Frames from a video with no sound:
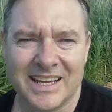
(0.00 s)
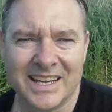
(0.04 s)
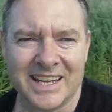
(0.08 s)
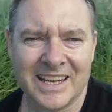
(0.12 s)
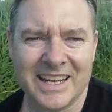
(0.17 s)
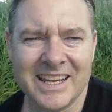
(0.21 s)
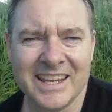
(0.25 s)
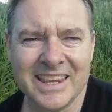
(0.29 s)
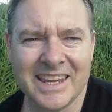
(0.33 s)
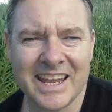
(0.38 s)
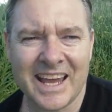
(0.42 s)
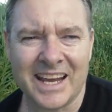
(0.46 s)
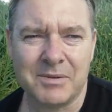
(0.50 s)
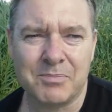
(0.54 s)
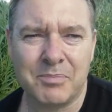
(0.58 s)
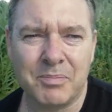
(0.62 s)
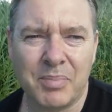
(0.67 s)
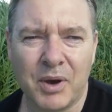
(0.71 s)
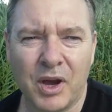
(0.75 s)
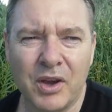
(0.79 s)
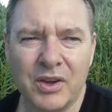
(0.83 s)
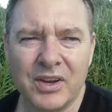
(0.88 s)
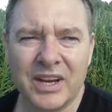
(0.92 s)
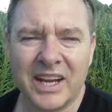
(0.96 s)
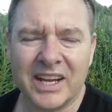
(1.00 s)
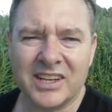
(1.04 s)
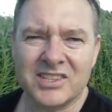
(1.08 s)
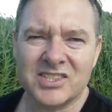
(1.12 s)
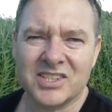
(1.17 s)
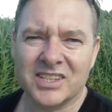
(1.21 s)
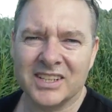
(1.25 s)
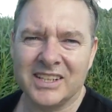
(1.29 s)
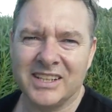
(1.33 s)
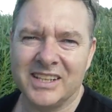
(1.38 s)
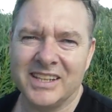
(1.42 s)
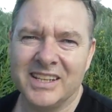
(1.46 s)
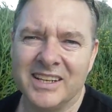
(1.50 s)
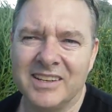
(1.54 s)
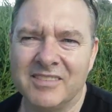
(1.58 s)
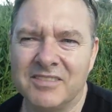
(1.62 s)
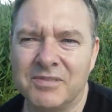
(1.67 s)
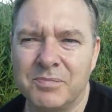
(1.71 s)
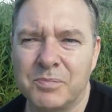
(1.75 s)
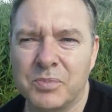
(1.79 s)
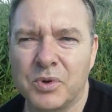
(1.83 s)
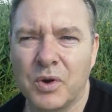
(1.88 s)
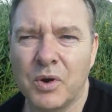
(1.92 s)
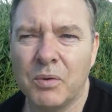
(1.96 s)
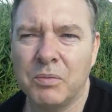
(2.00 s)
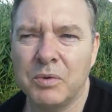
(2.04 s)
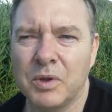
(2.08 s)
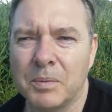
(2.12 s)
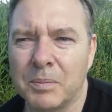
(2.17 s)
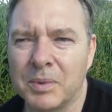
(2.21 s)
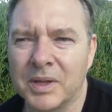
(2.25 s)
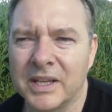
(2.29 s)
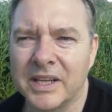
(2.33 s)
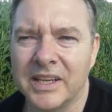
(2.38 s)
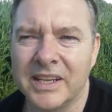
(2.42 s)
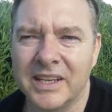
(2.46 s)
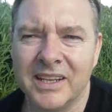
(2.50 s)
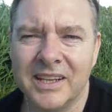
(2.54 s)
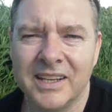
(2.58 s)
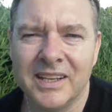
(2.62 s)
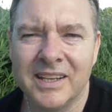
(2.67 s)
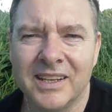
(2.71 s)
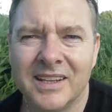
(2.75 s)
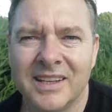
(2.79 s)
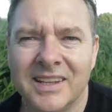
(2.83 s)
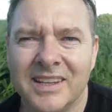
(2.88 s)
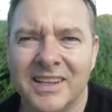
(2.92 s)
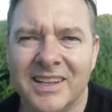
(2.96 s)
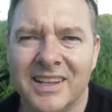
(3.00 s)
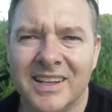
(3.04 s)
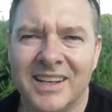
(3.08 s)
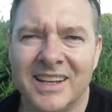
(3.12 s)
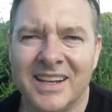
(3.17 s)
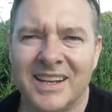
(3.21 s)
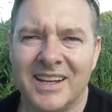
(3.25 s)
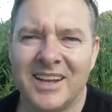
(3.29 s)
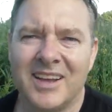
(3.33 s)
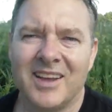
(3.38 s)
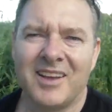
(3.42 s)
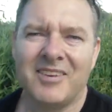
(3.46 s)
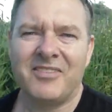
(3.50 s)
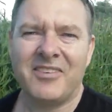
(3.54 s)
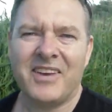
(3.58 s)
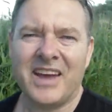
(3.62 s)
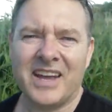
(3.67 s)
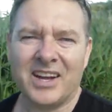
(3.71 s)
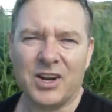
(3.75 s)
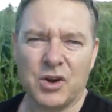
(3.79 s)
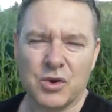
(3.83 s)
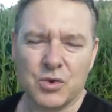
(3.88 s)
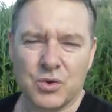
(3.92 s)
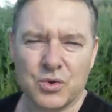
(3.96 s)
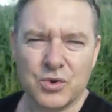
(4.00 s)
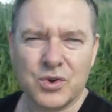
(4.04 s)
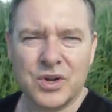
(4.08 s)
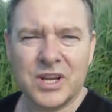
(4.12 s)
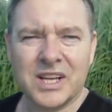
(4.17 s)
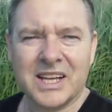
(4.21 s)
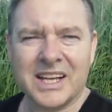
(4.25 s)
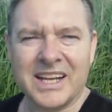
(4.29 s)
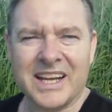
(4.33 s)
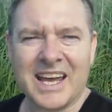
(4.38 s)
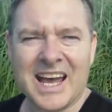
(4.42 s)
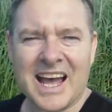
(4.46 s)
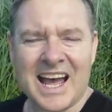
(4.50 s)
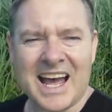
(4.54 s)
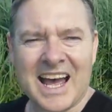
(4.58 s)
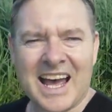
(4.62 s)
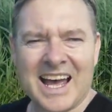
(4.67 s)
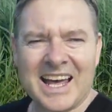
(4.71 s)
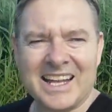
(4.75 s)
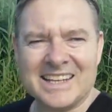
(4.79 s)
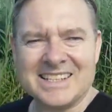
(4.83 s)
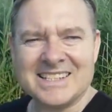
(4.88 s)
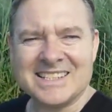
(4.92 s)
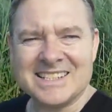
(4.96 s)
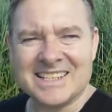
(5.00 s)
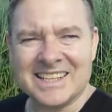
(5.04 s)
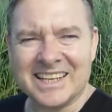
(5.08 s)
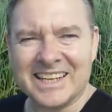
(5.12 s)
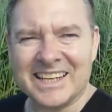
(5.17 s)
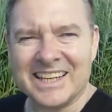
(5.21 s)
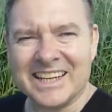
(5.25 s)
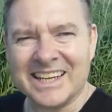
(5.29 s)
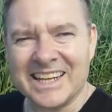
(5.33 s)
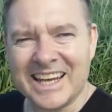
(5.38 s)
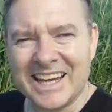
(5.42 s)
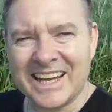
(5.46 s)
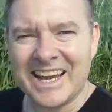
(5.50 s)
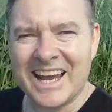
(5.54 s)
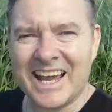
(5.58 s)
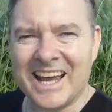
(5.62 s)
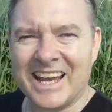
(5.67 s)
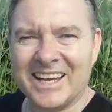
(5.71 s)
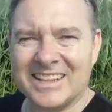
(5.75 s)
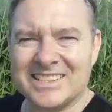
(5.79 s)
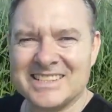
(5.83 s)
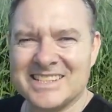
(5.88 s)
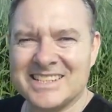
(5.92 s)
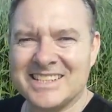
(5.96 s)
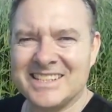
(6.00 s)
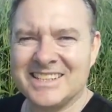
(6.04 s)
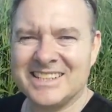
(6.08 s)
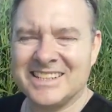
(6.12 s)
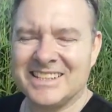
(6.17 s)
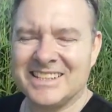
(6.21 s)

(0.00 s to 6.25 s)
in that boat actually that have probably found it really hard to get out,